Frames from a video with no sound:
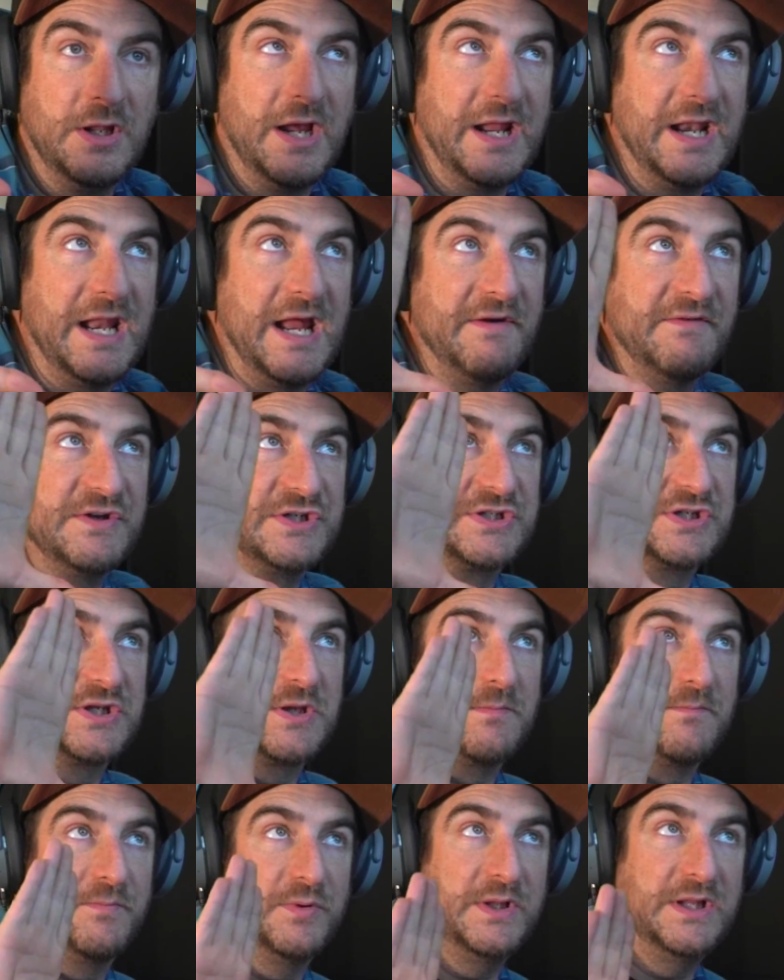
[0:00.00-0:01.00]
and have it just
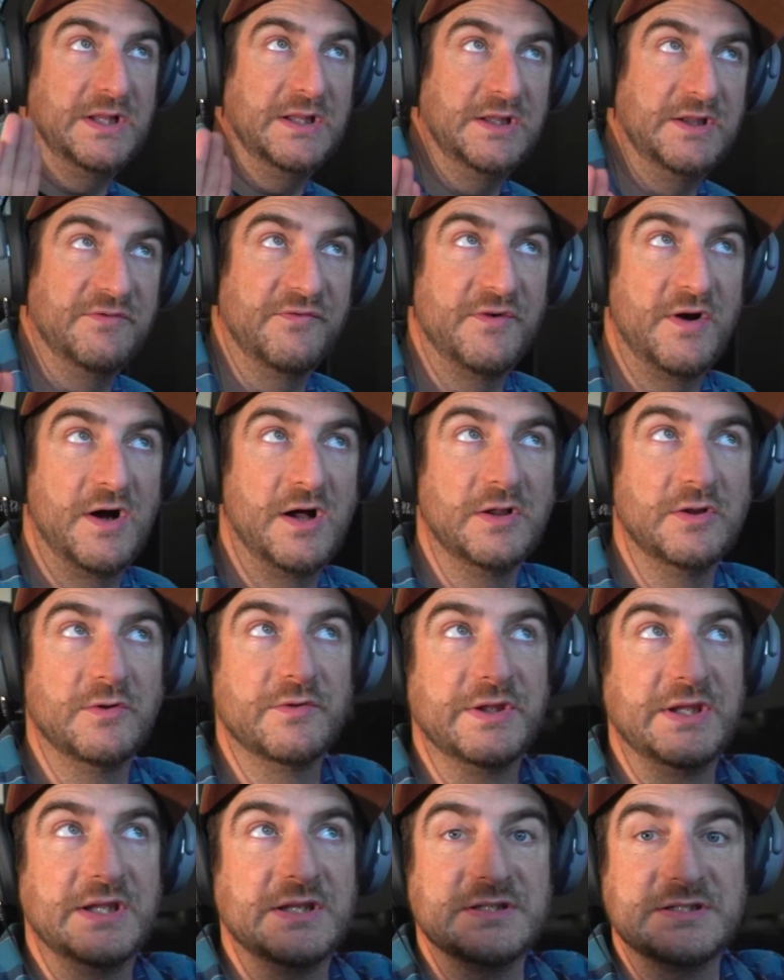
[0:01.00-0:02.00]
completely follow
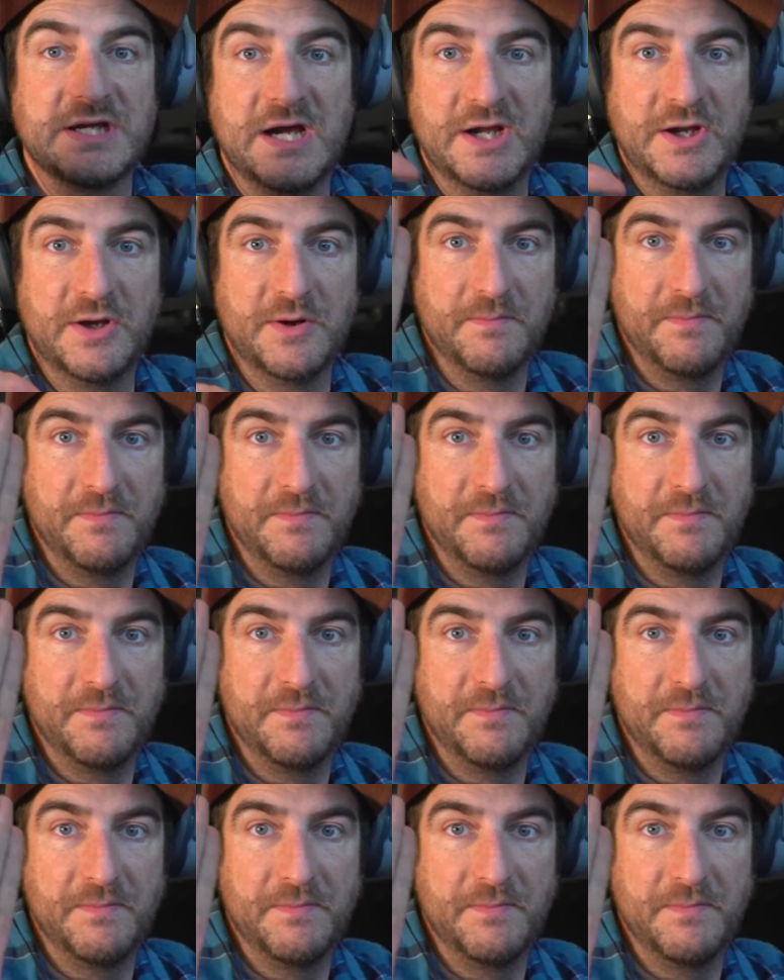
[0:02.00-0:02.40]
the entire